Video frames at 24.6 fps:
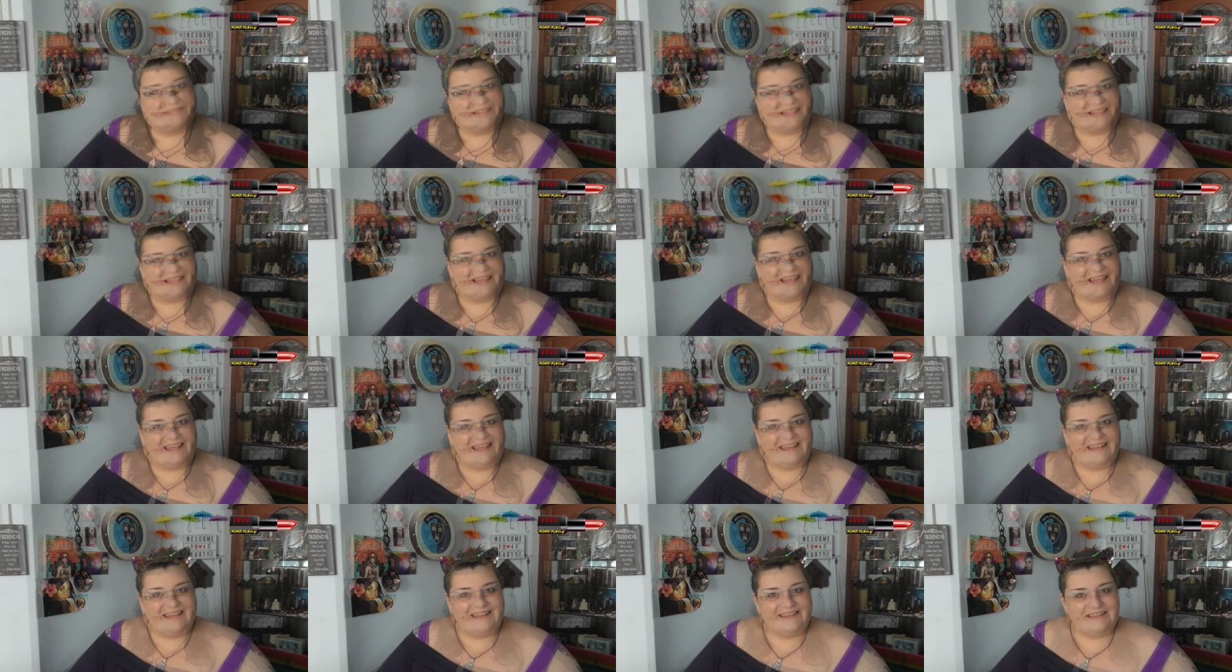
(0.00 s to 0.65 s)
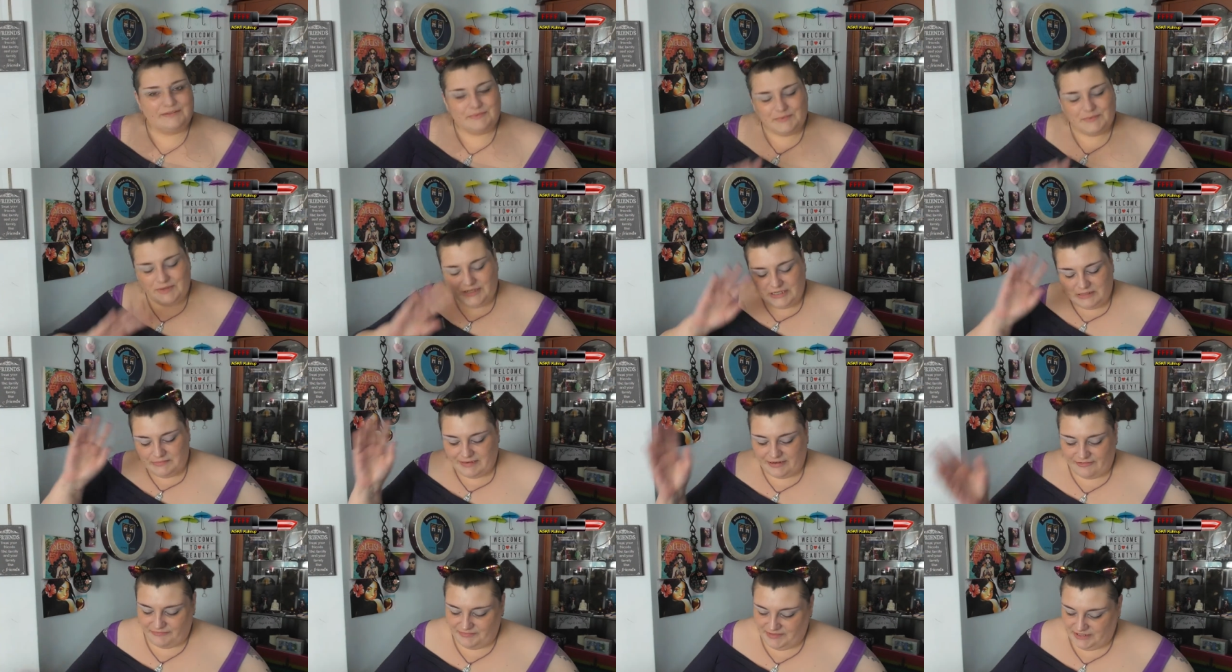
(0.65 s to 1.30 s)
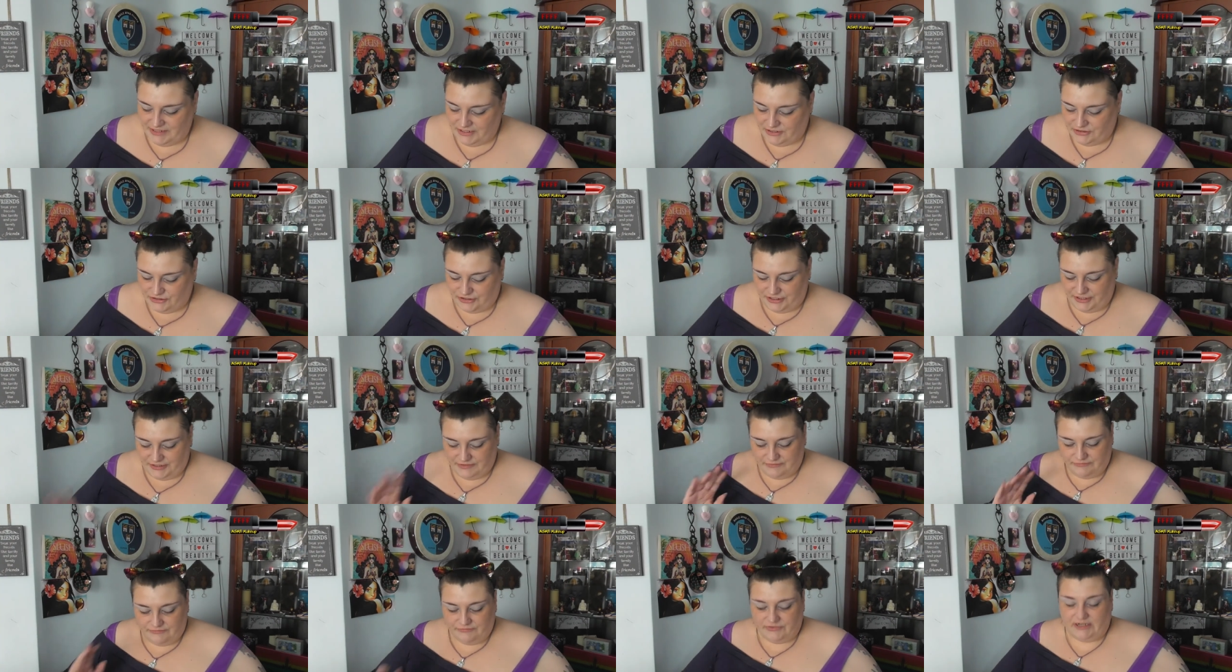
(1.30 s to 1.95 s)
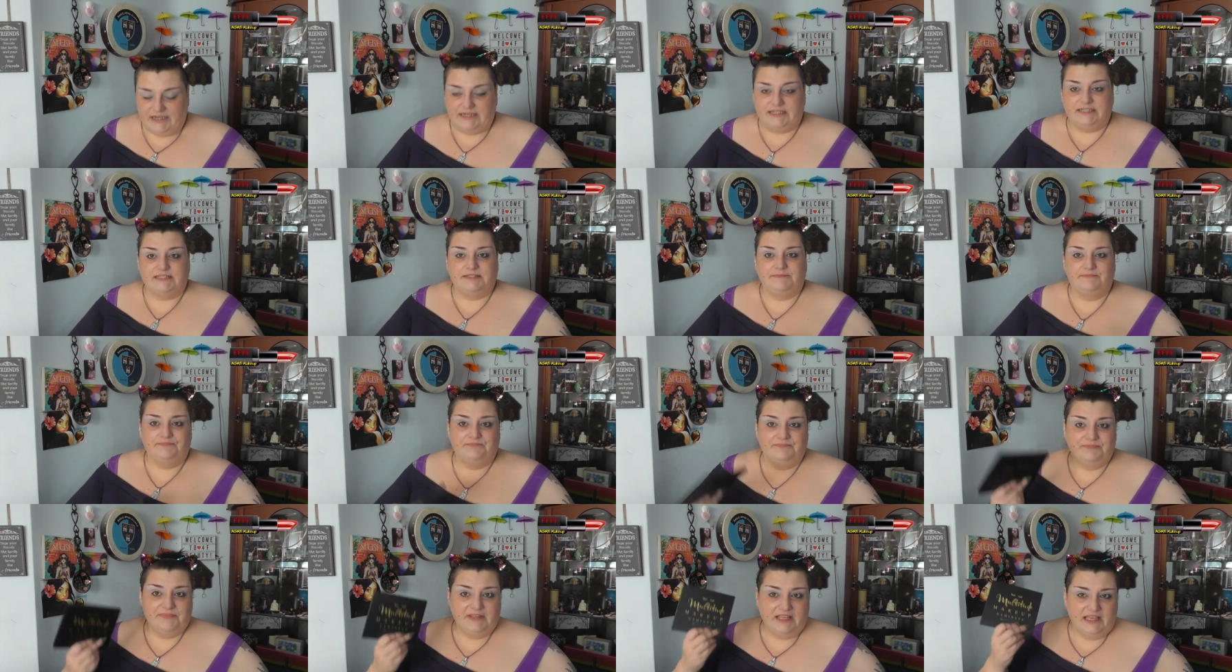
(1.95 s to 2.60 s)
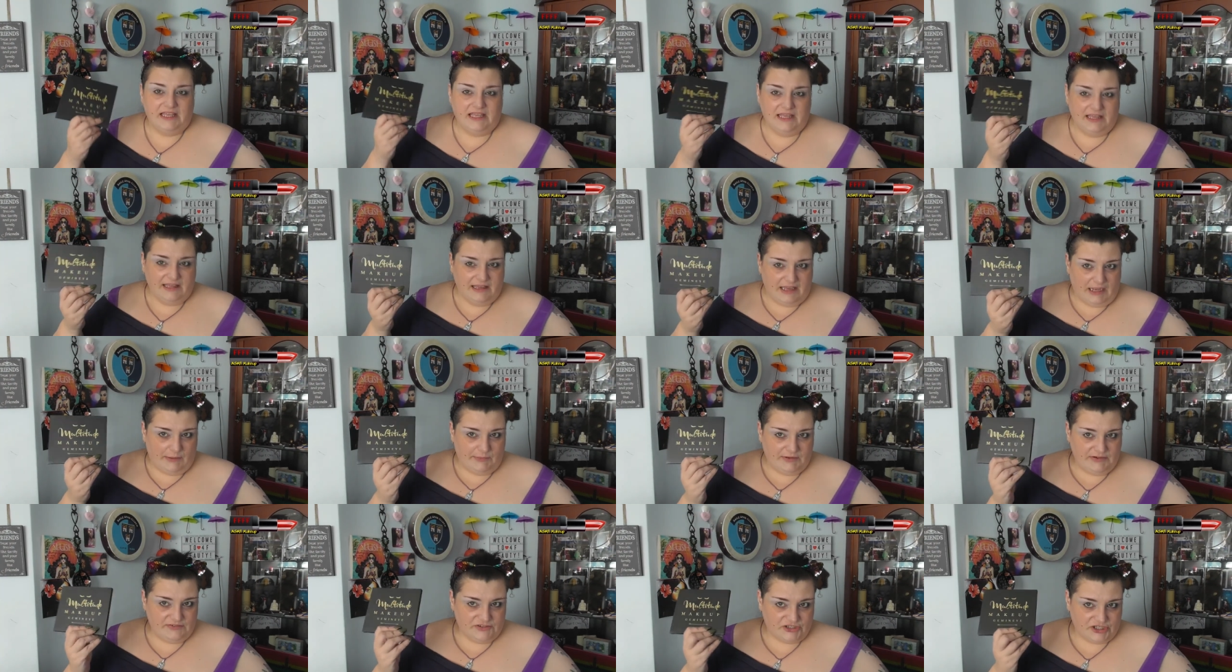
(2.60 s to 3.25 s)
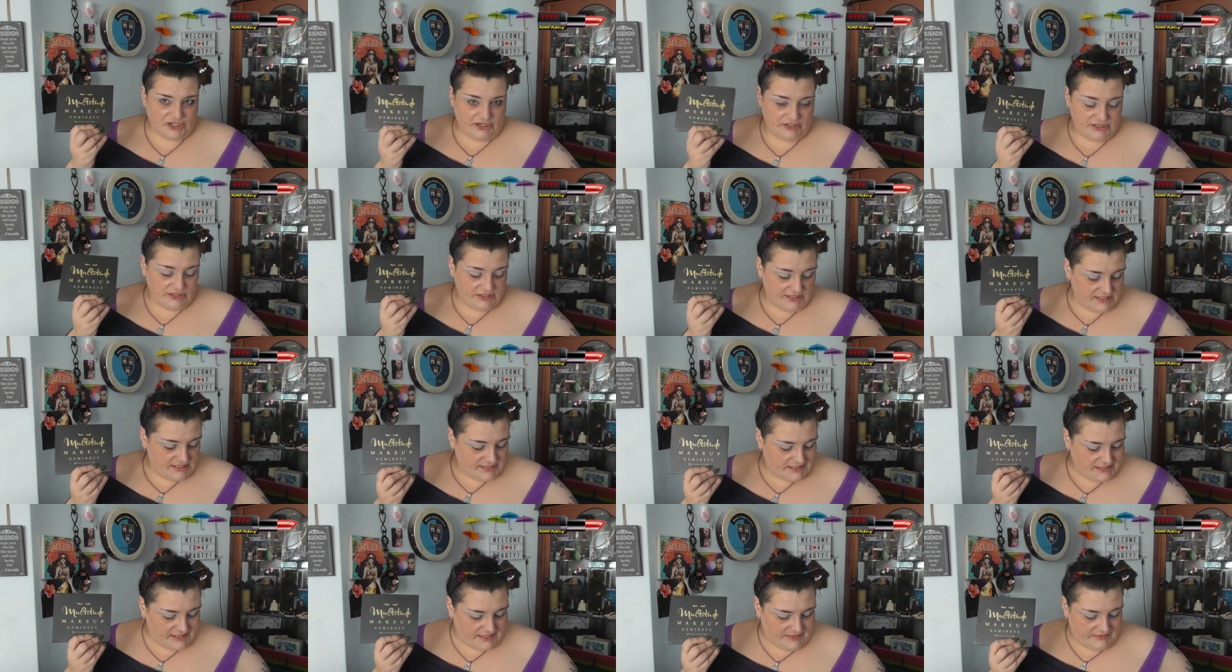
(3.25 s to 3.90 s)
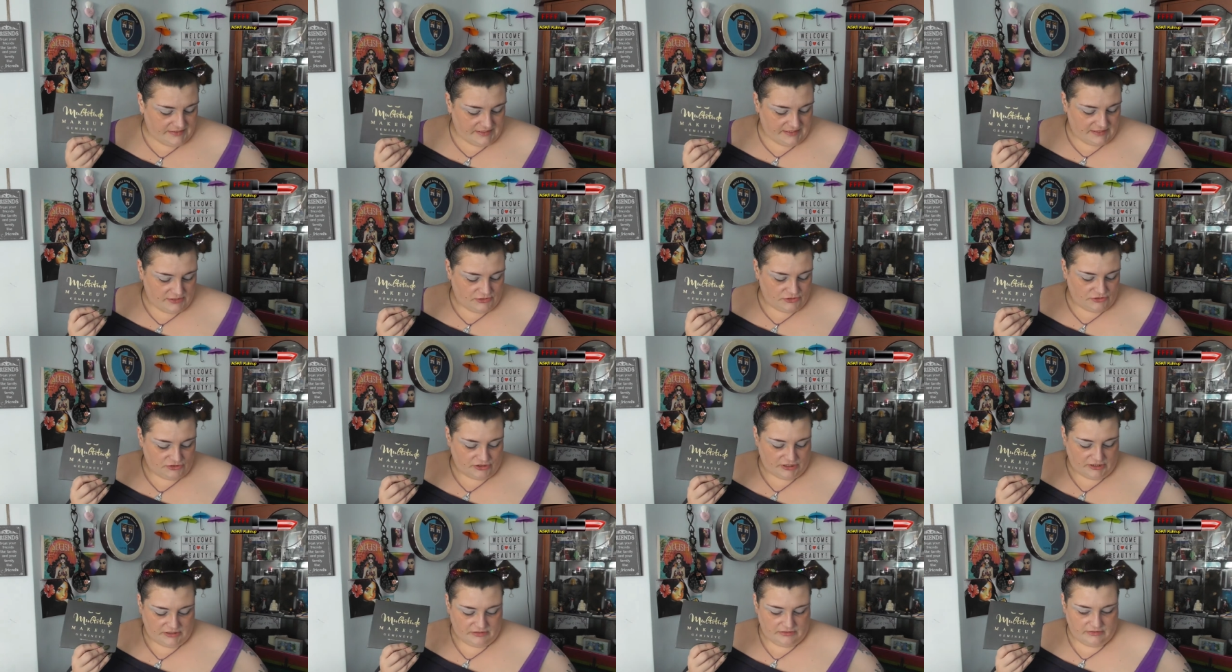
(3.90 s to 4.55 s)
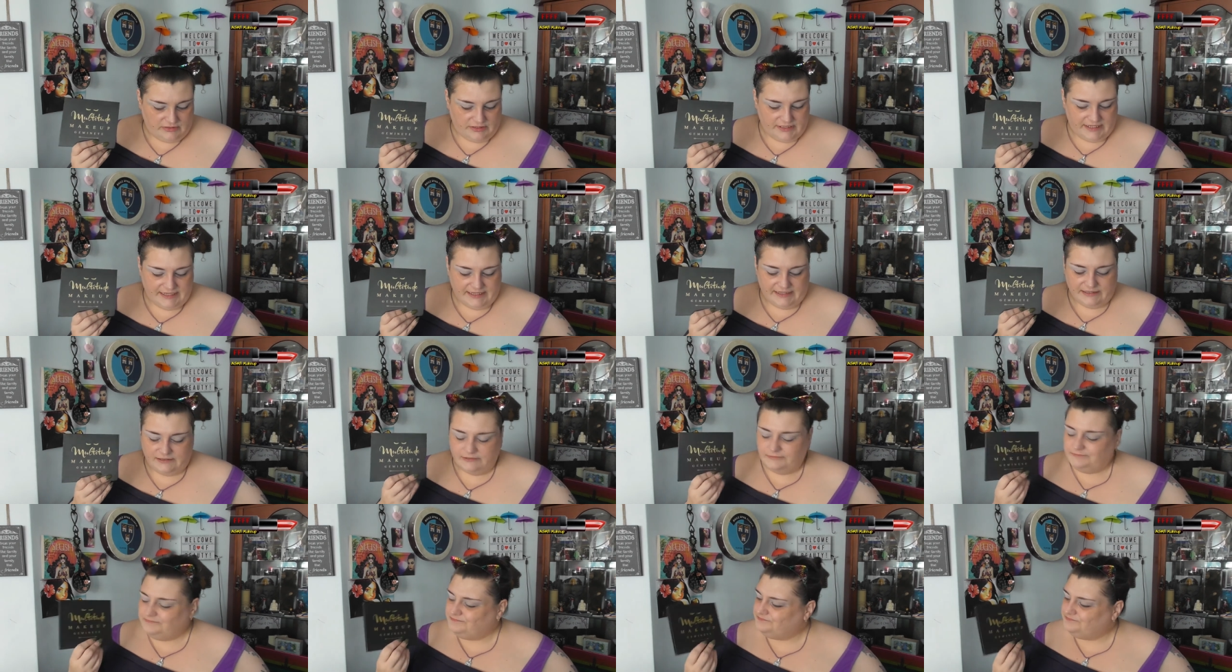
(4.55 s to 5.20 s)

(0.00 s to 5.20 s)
Hey, welcome back from the intro. Right, I would have shown you this in the intro. Now,